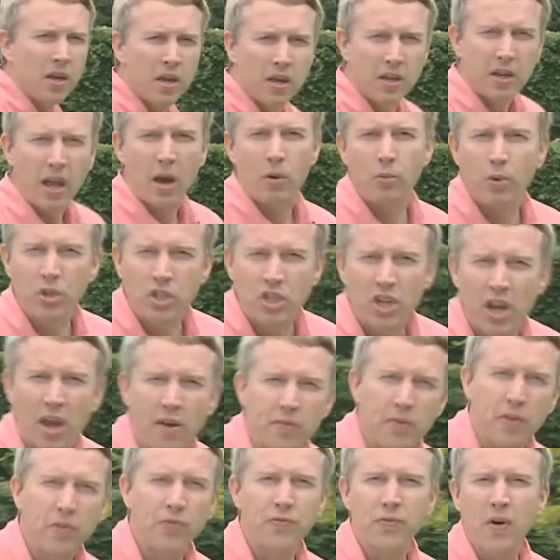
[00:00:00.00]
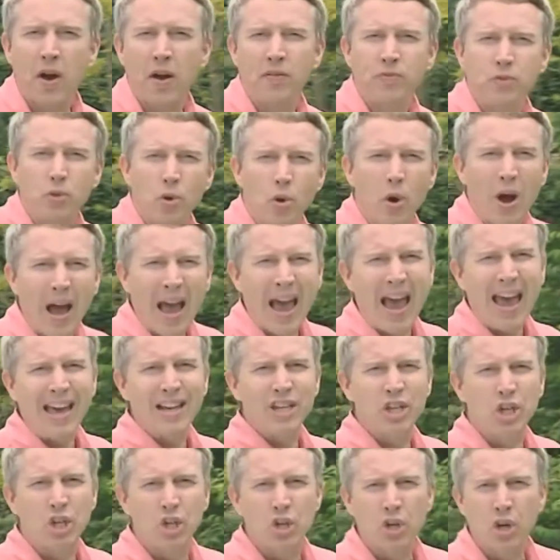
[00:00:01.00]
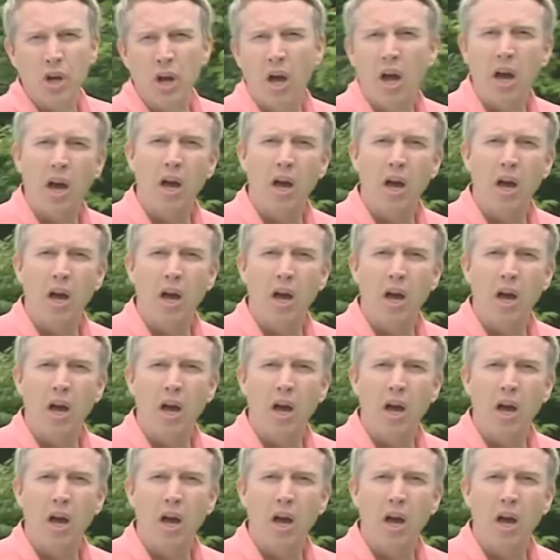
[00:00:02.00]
Now, whichever 5-door hatch,